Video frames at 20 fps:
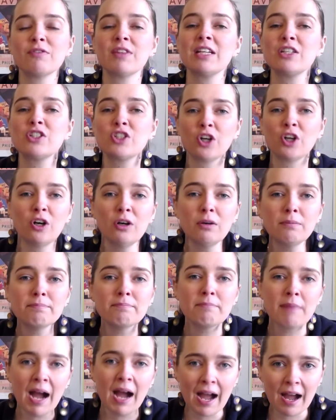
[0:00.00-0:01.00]
don't
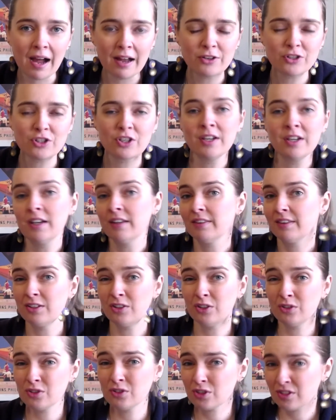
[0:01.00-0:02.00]
match,
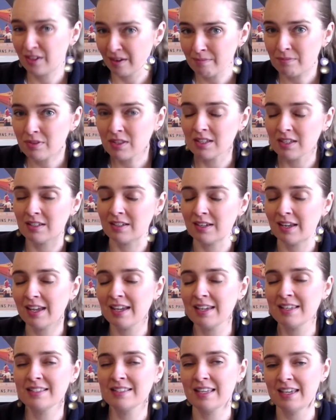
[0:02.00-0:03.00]
then something
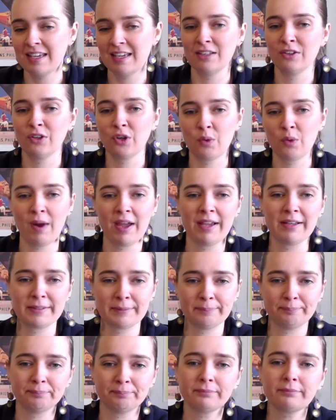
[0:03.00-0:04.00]
is incorrect.
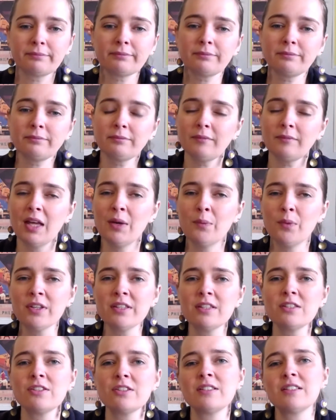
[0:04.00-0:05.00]
And what
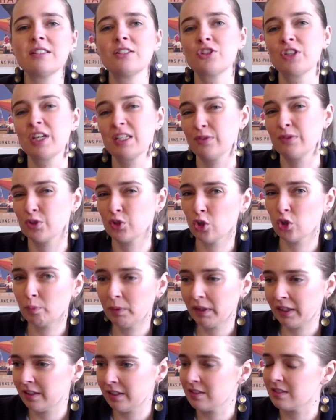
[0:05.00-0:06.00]
this does is it checks for
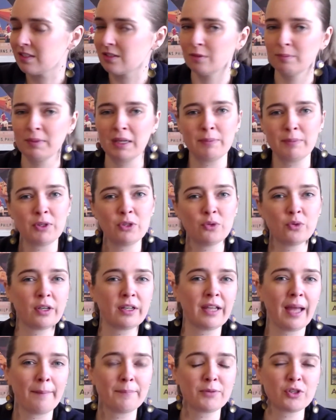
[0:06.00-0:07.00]
duplicates. So maybe you
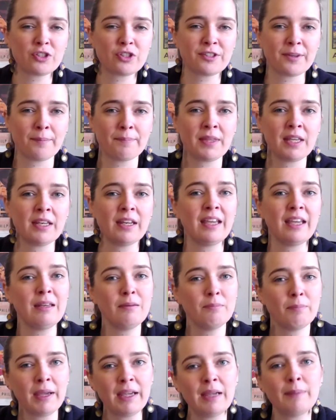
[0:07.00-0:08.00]
captured something in
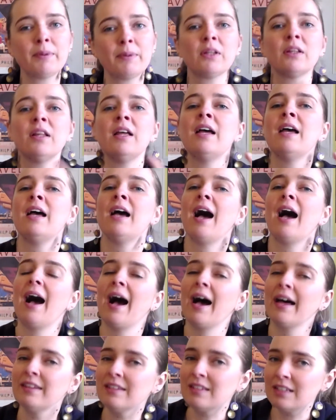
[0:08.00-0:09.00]
PayPal
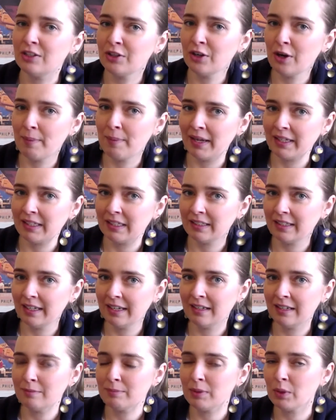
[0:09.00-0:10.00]
and in your bank
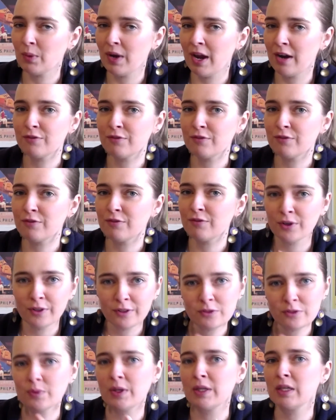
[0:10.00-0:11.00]
account. Beware of those
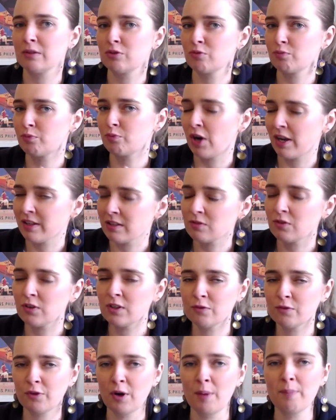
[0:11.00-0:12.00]
where you transfer
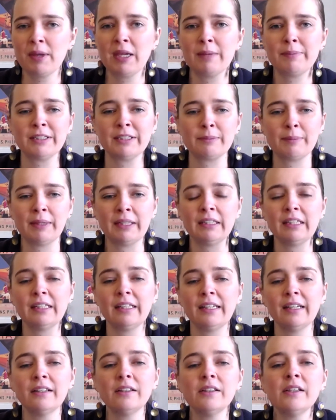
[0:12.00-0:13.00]
from PayPal to bank
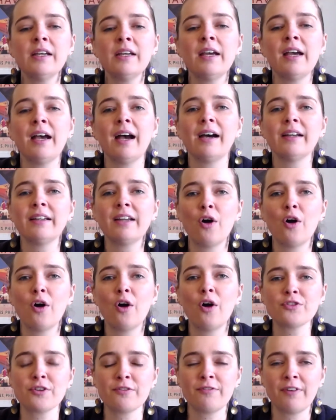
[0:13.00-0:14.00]
account. And it
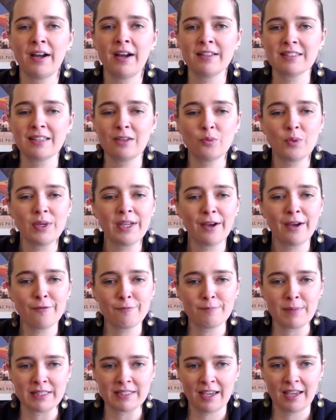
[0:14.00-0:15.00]
also finds if we have
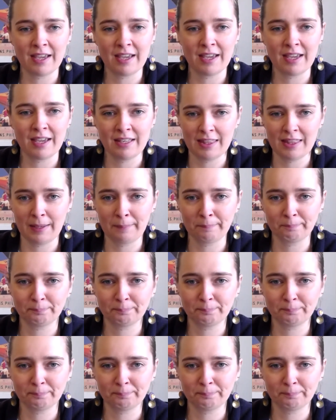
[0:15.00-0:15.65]
missed anything.